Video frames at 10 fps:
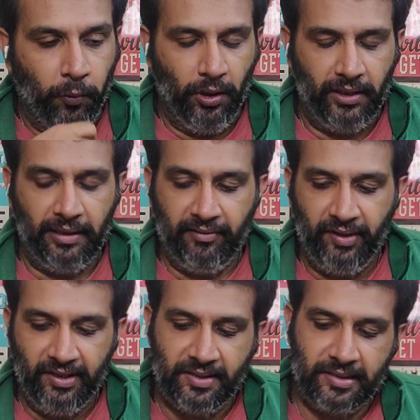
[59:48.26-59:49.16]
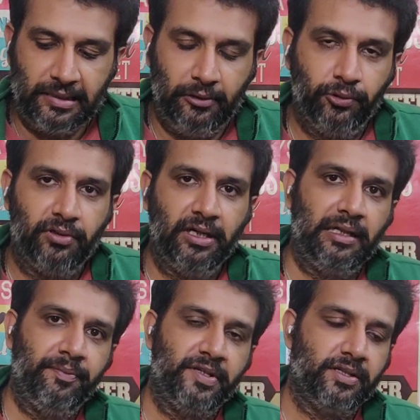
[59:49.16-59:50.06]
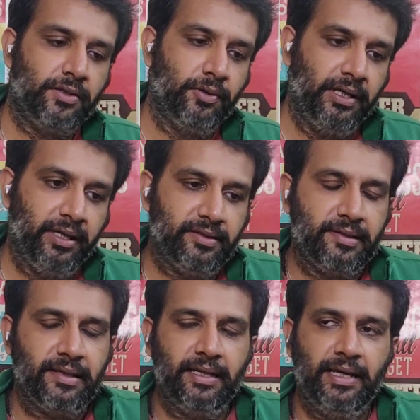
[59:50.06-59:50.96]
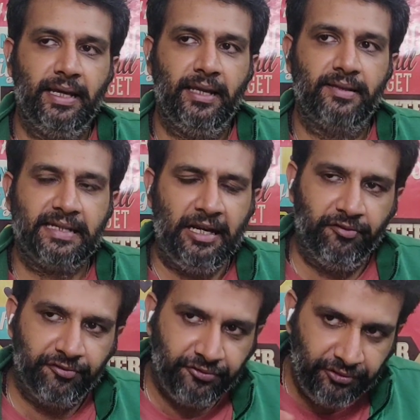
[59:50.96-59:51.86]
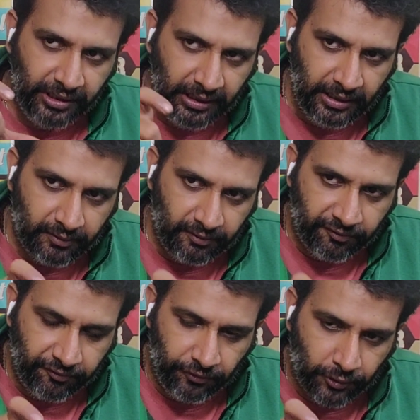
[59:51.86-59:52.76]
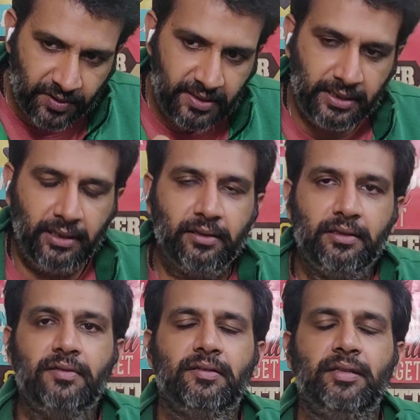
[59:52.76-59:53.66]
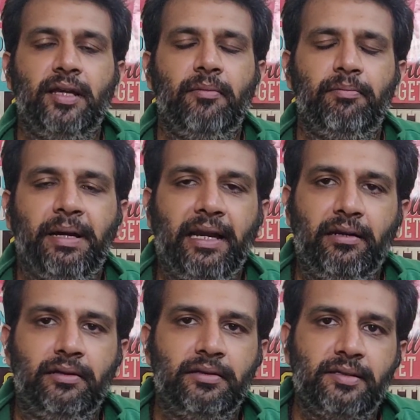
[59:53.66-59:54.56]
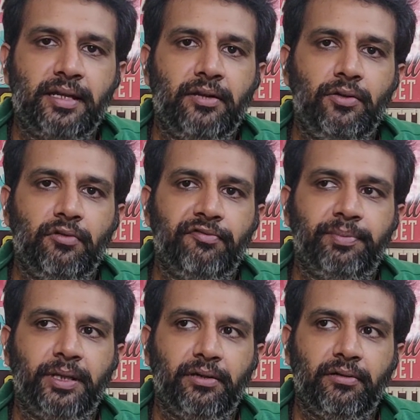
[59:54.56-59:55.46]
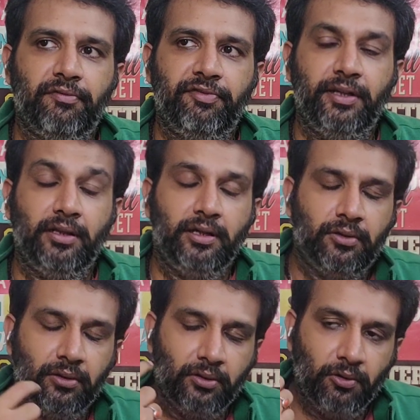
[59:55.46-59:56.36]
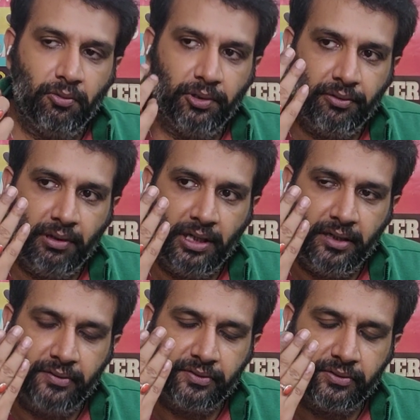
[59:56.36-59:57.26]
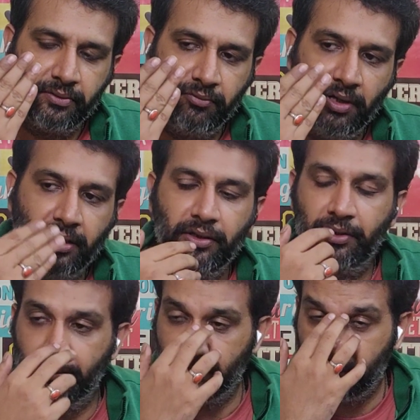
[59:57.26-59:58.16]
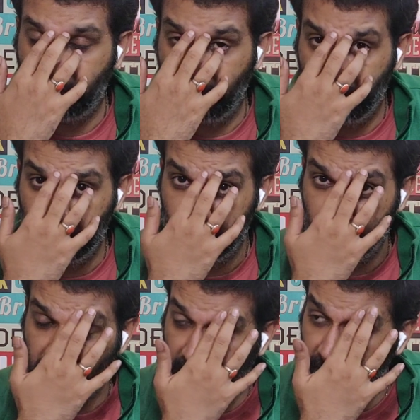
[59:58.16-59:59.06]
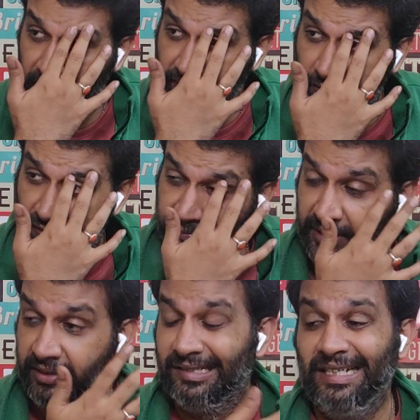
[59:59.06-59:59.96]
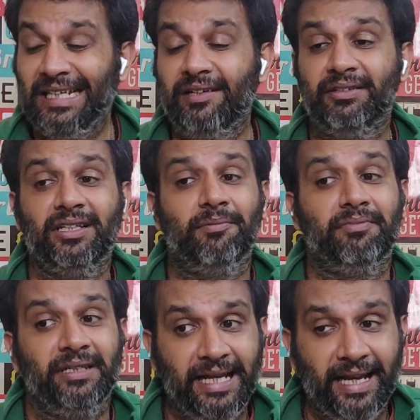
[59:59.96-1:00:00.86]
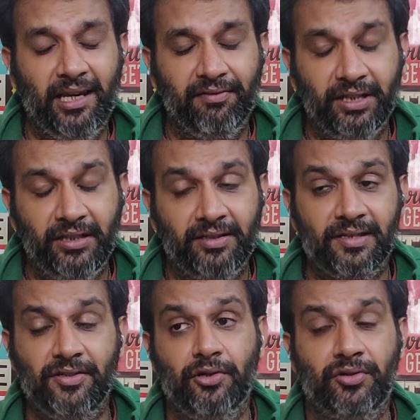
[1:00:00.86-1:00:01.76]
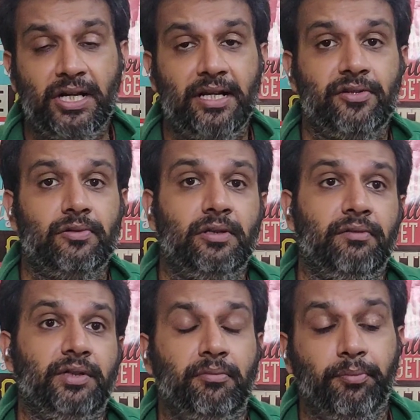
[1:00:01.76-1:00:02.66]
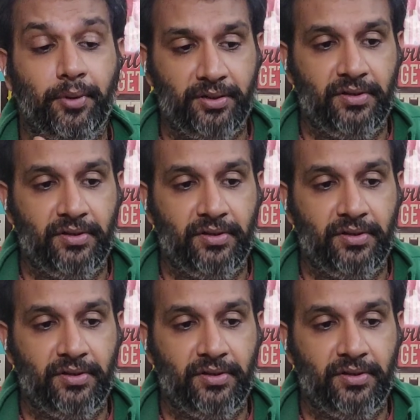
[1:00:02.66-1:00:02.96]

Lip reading: What this lunar eclipse is doing is kind of reinforcing the same patterns that you've been feeling over the last 1 year or so. And if you've been dealing with them negatively, this is your chance to deal with them